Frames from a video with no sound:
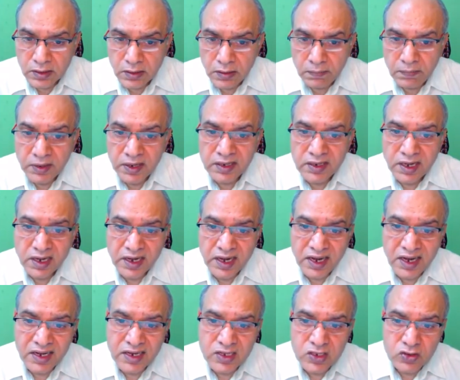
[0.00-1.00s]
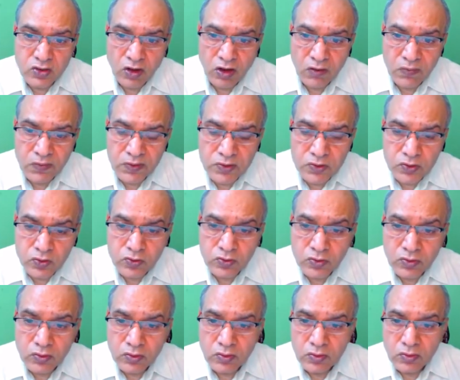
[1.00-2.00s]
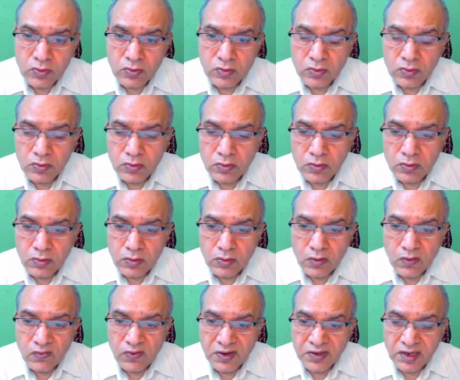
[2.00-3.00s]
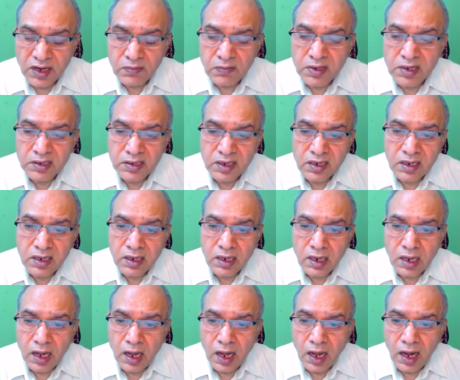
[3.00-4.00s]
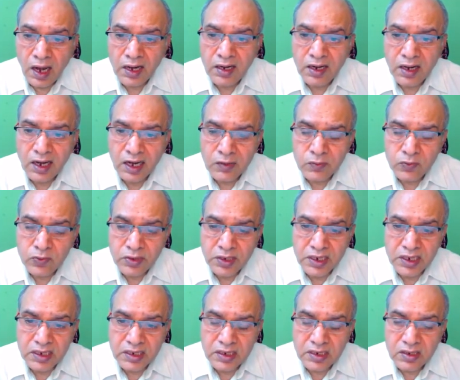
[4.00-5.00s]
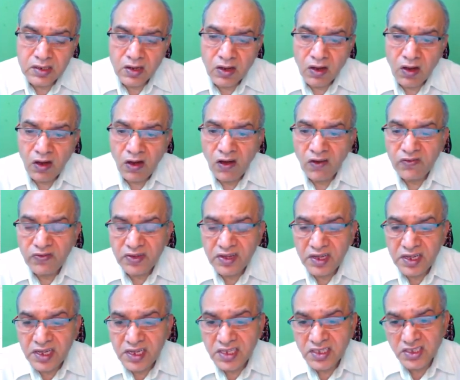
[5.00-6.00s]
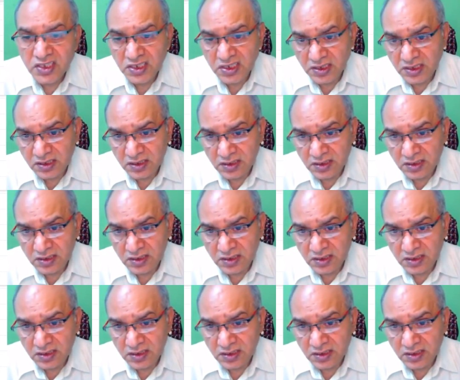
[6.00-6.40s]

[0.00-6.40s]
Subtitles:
We can again resolve into fundamental and harmonic of each